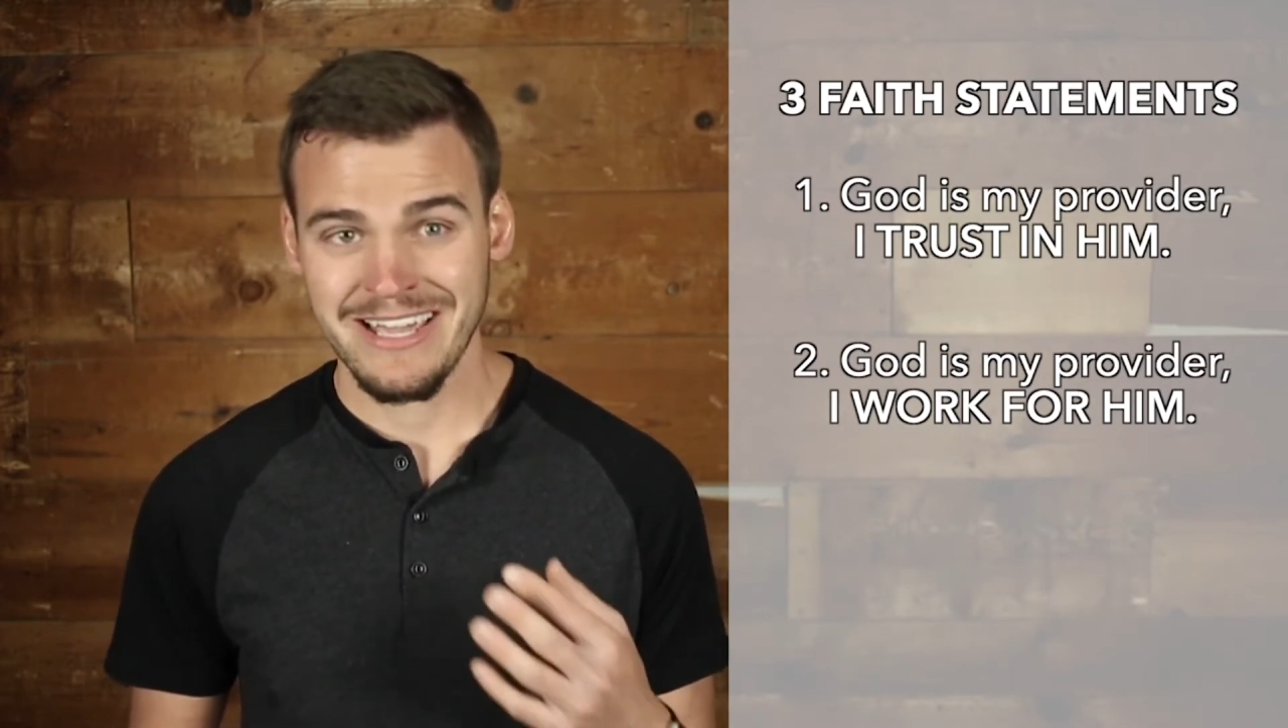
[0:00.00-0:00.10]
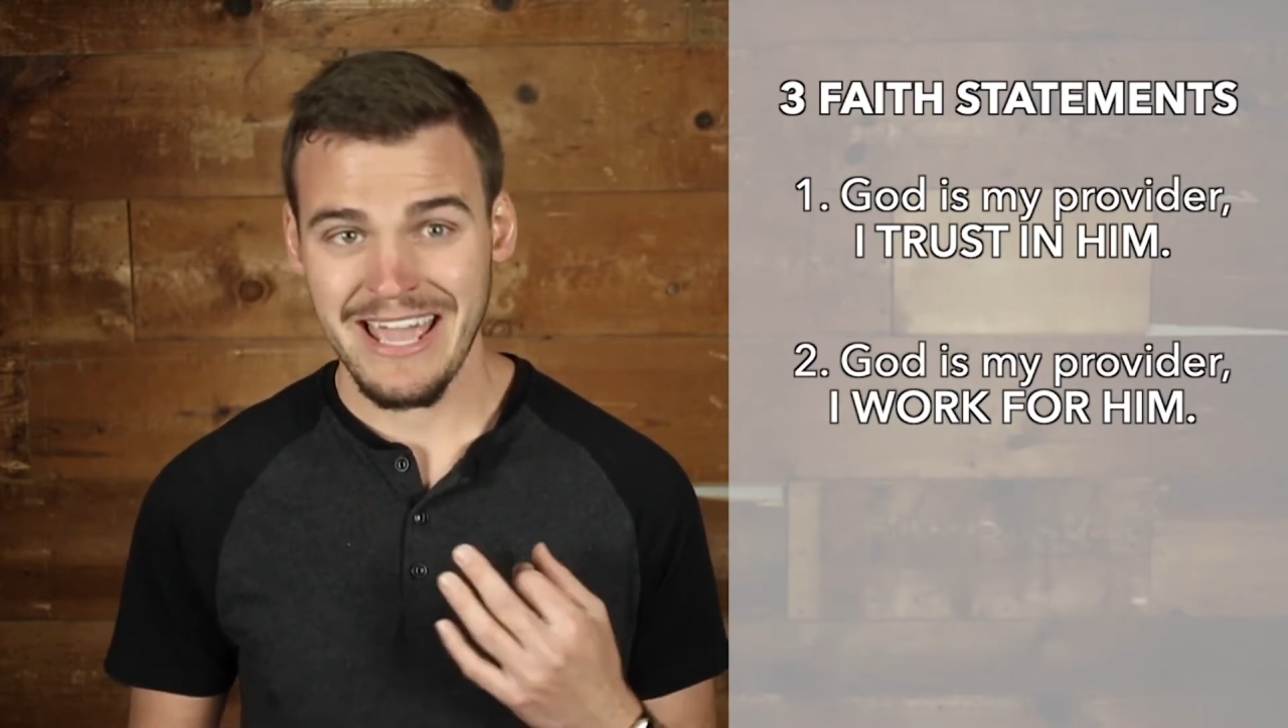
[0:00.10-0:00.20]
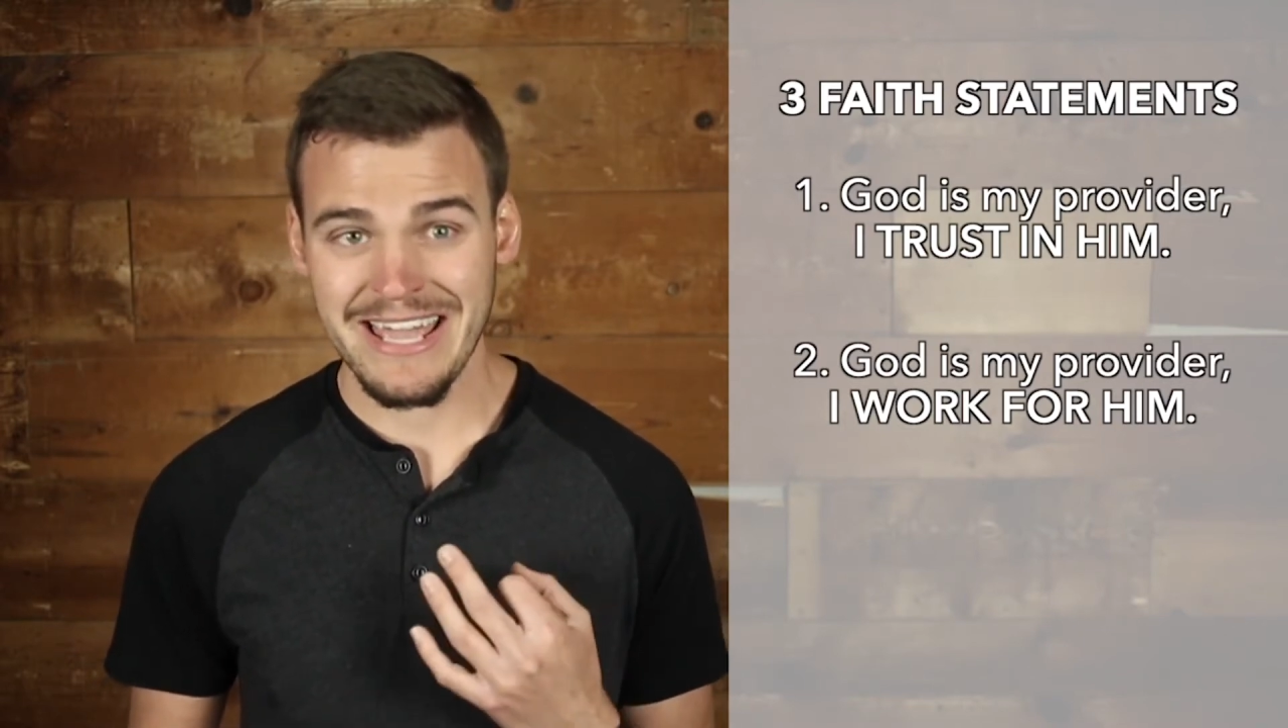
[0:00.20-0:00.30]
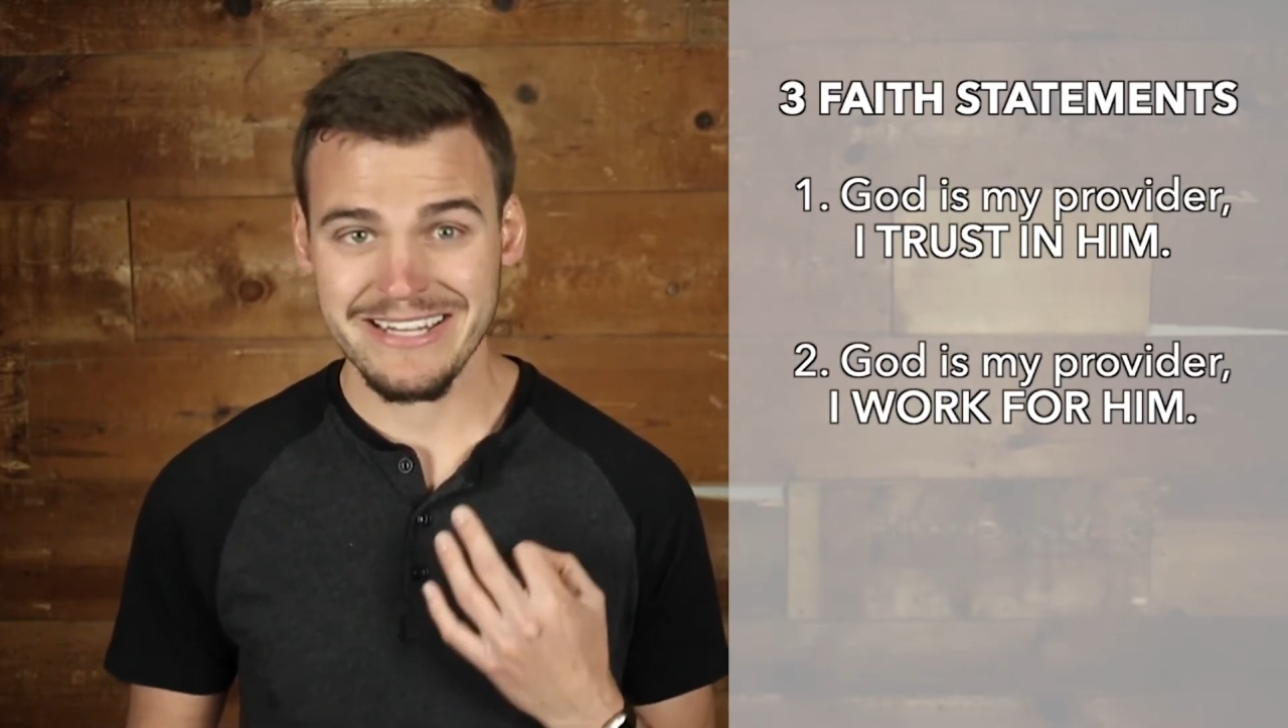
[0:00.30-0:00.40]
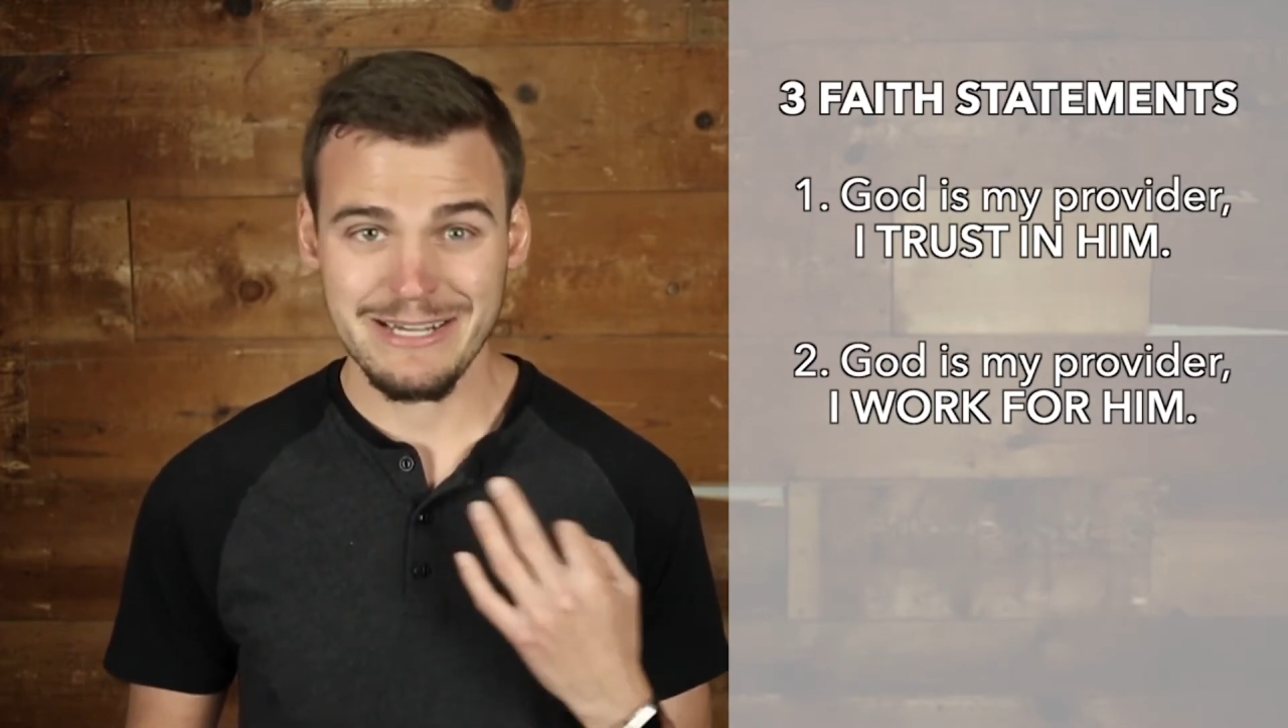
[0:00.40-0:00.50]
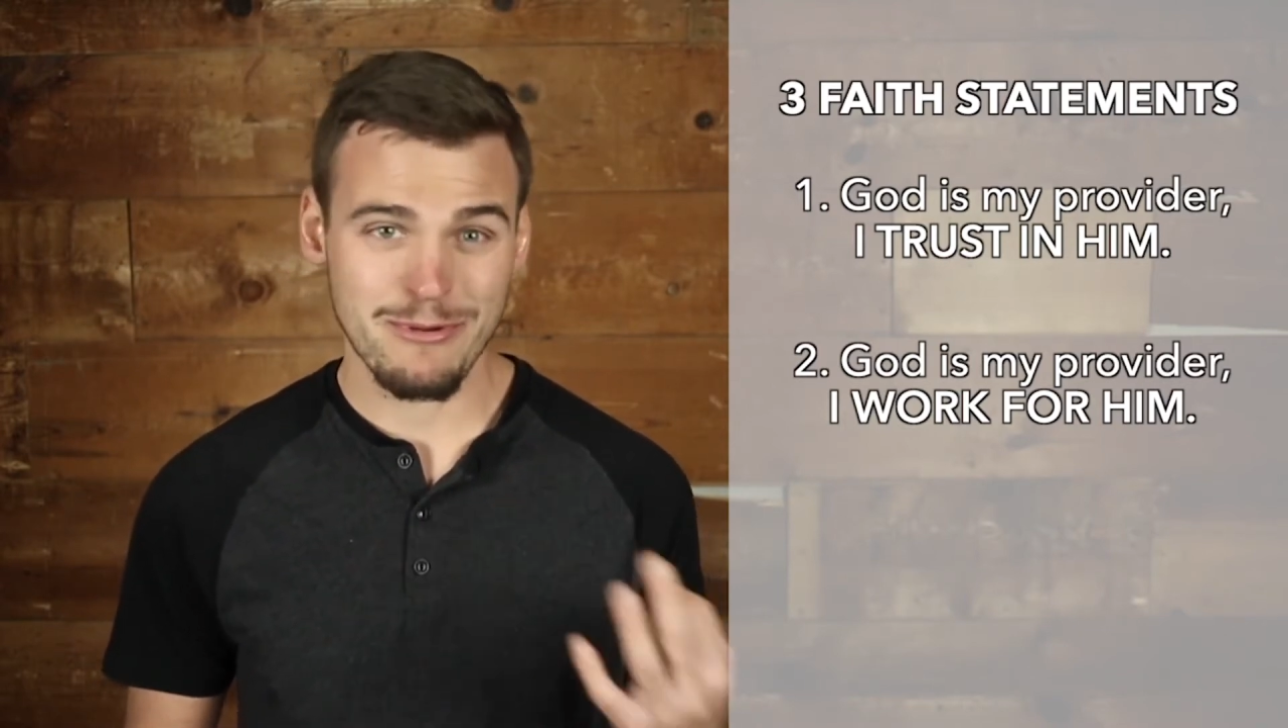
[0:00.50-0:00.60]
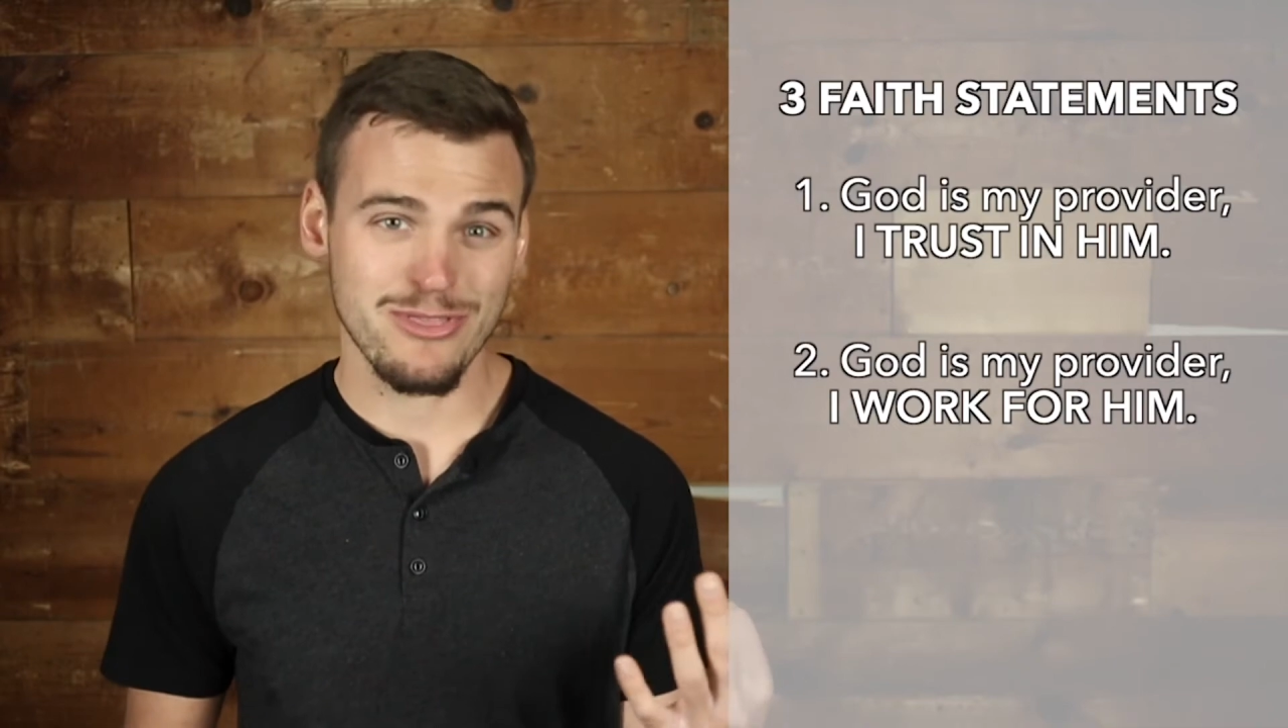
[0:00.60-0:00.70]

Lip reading: And number